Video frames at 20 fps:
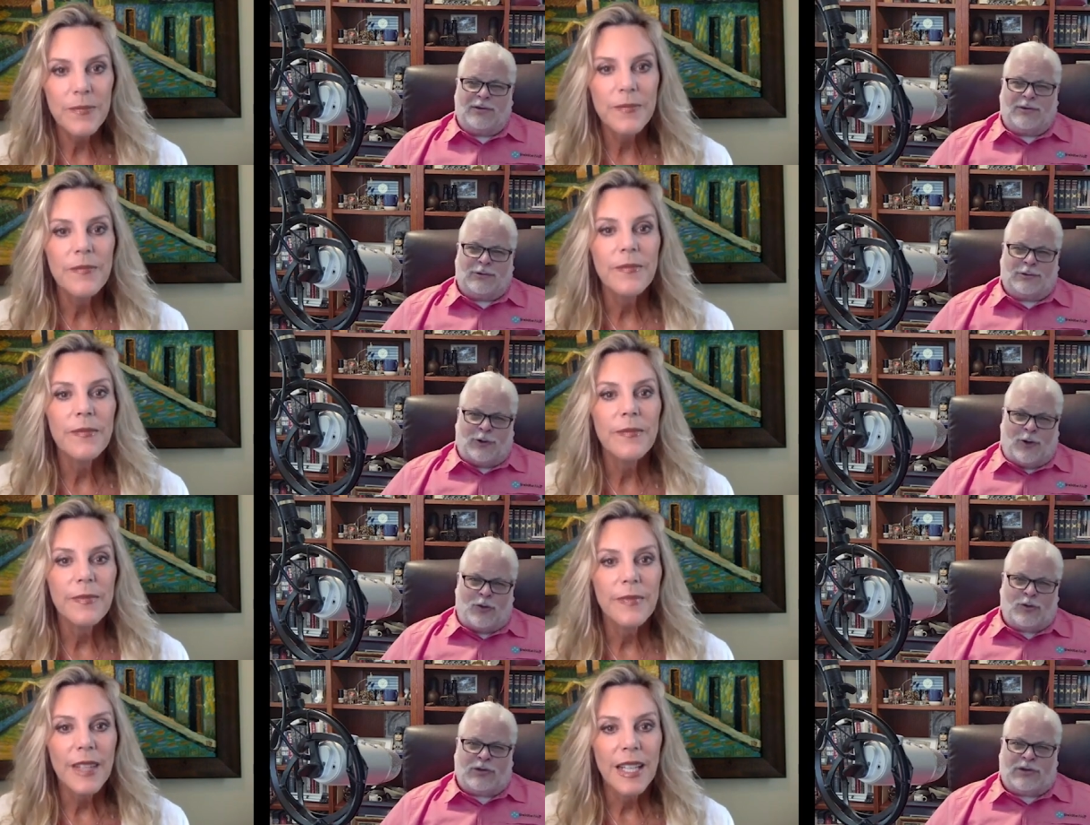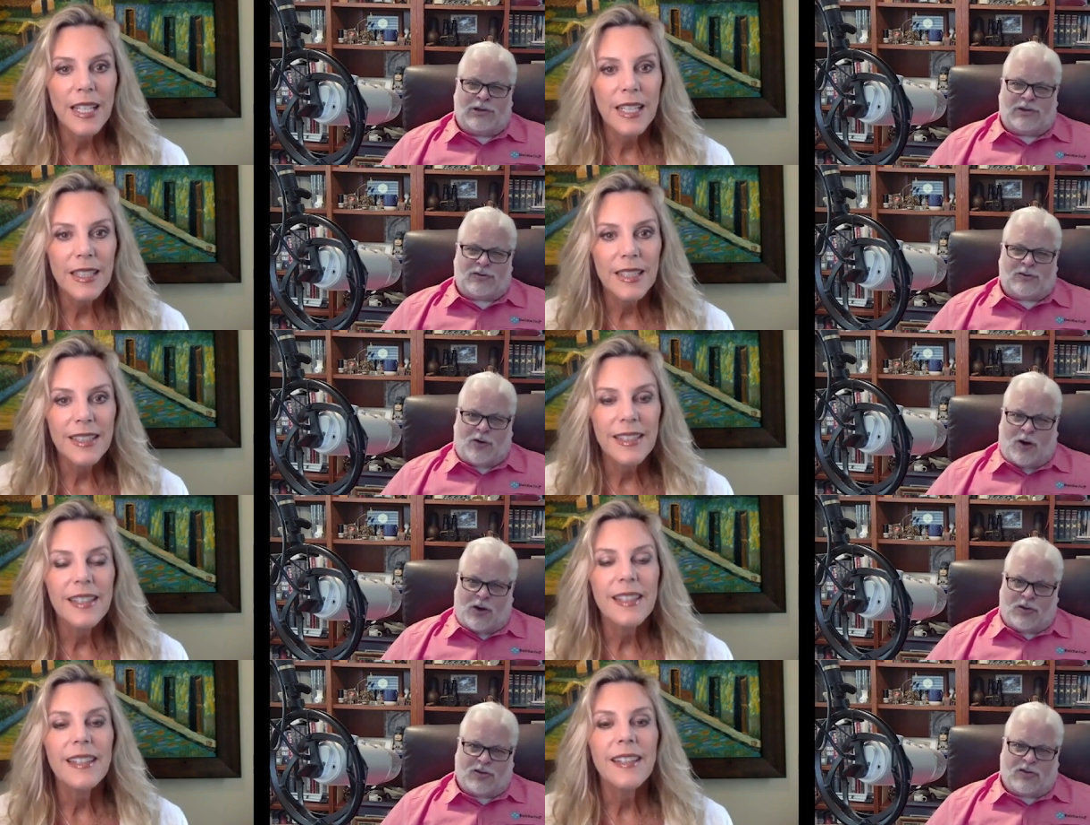Speaker 1: Loneliness
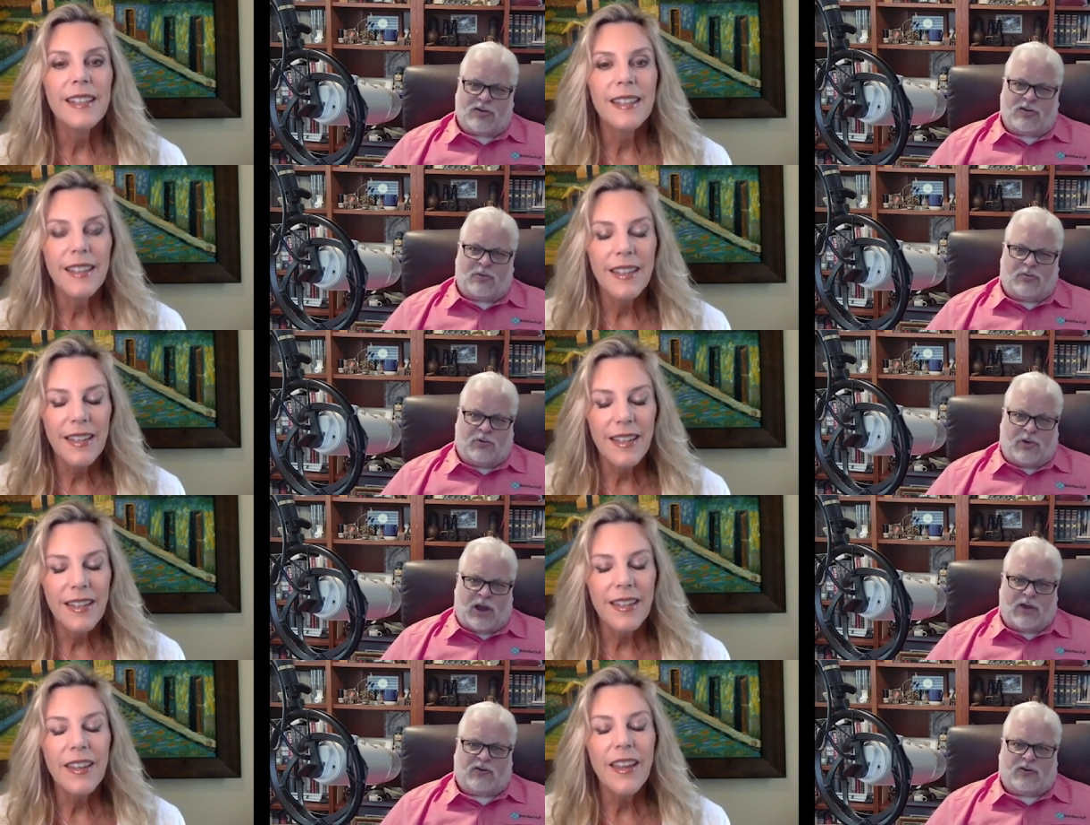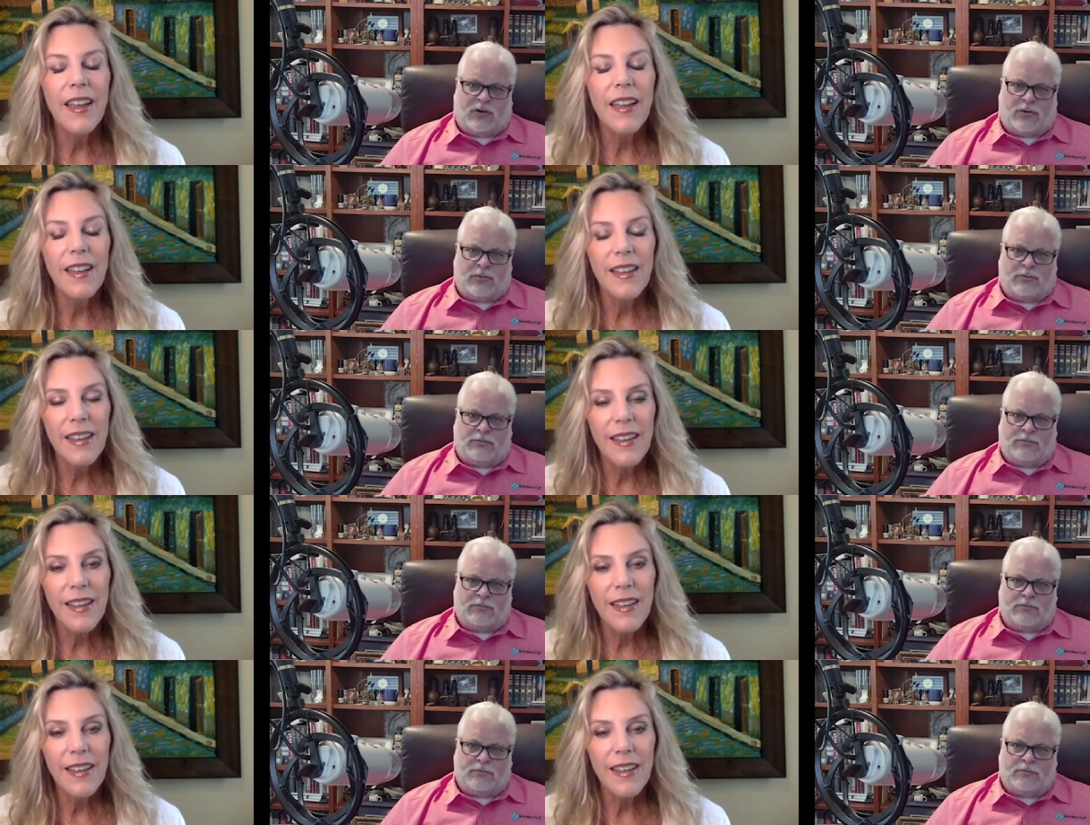causes depression.